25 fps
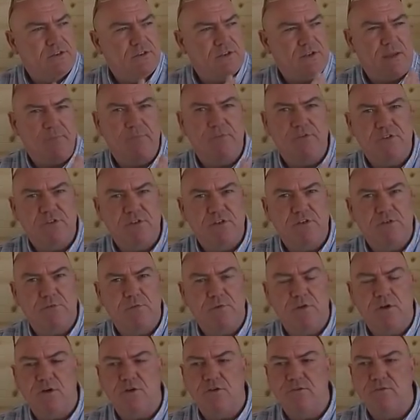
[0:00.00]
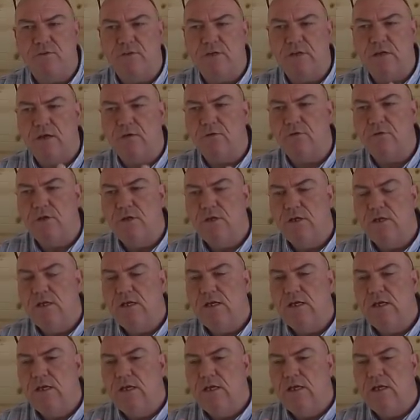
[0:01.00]
happened since my last video.
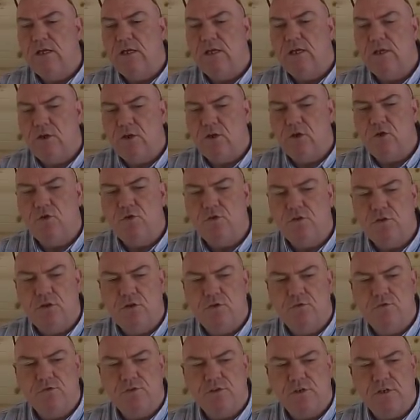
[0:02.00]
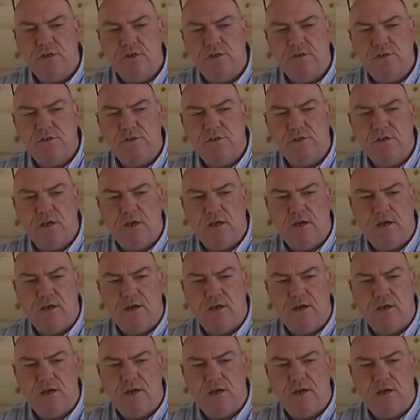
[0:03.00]
The good news is,